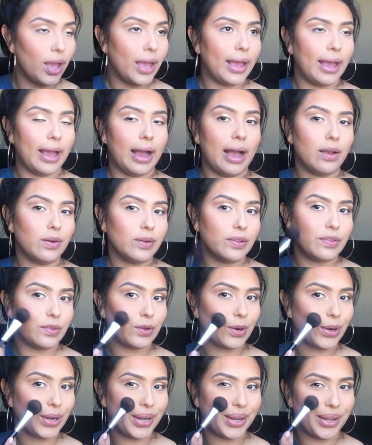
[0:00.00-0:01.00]
I always start
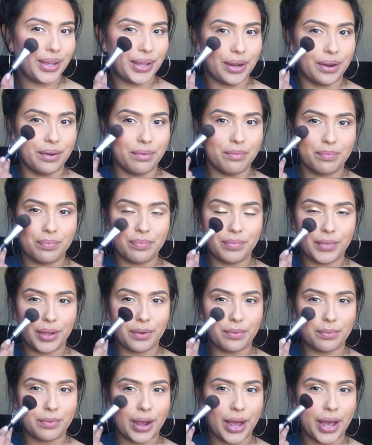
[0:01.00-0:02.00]
it here, like
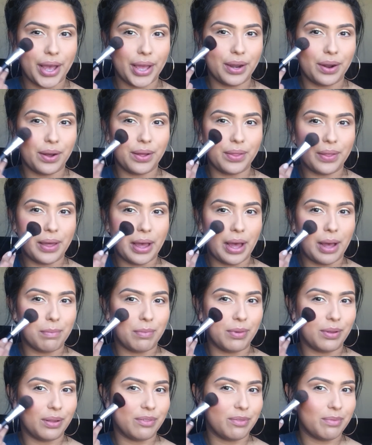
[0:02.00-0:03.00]
right on the apple
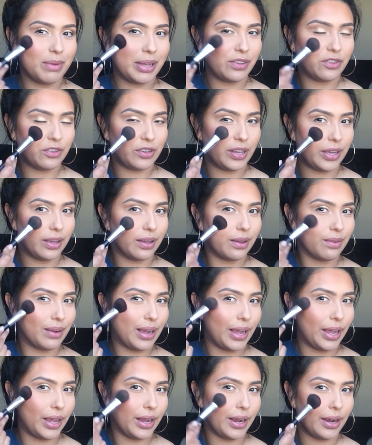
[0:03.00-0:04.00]
of my cheek, right
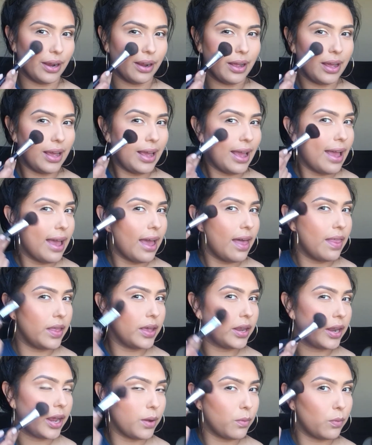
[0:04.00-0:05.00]
here, and then
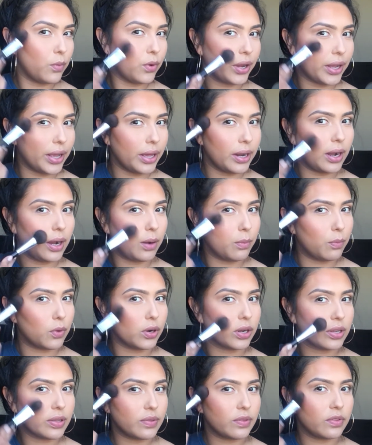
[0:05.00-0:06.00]
I work it
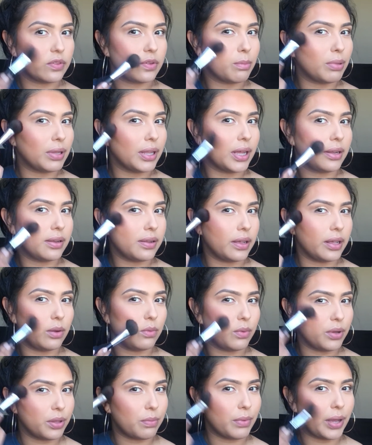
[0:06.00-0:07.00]
upwards to blend in
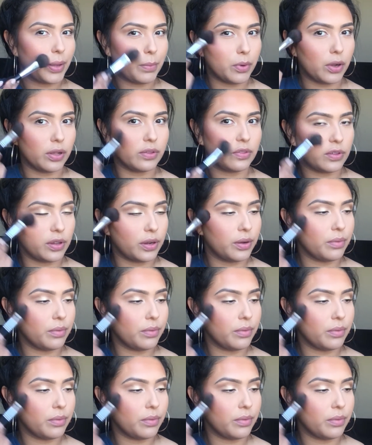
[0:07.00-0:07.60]
with my bronzer.